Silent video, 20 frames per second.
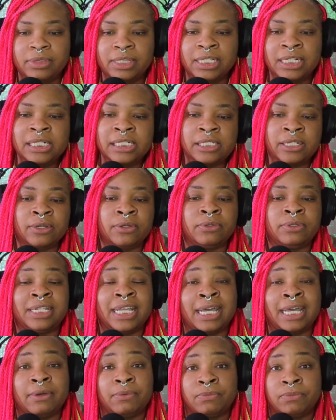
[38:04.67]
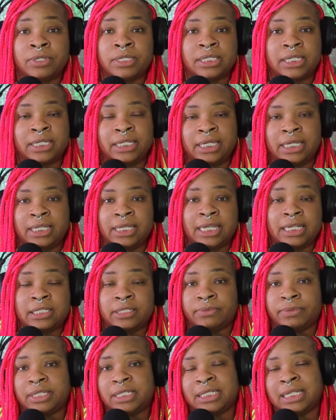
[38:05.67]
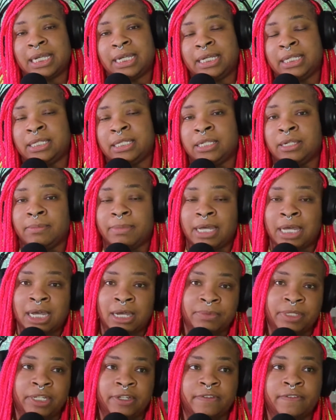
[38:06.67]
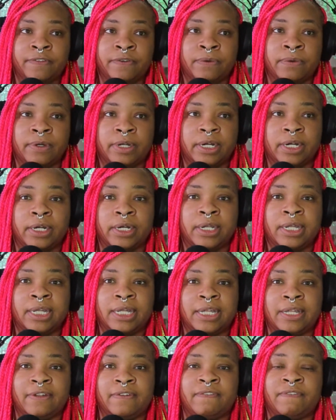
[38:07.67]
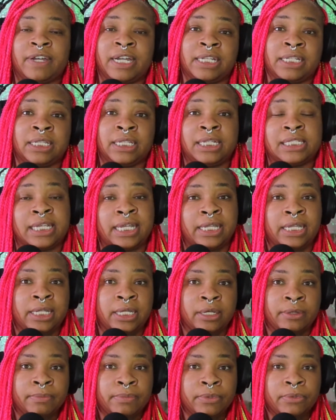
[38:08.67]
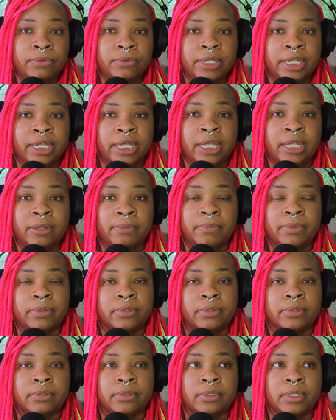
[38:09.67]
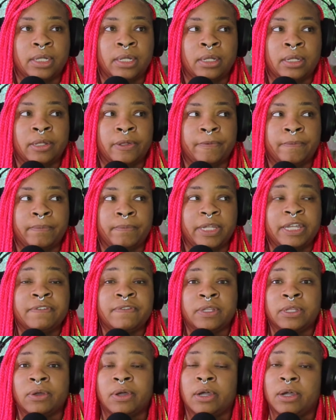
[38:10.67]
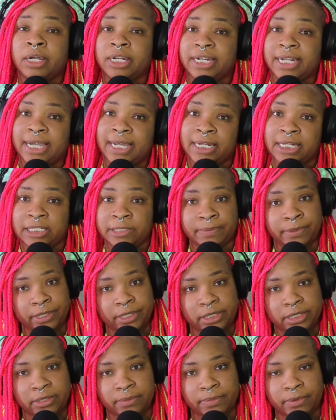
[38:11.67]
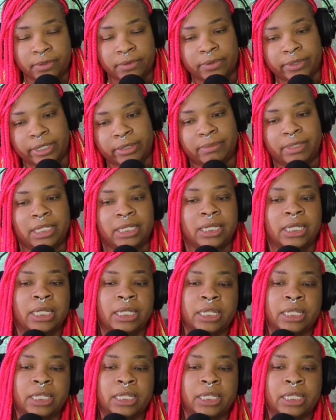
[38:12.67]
And so that was again, that's the reason I ended up opting for finally taking a boot camp, even though I already had experience in programming.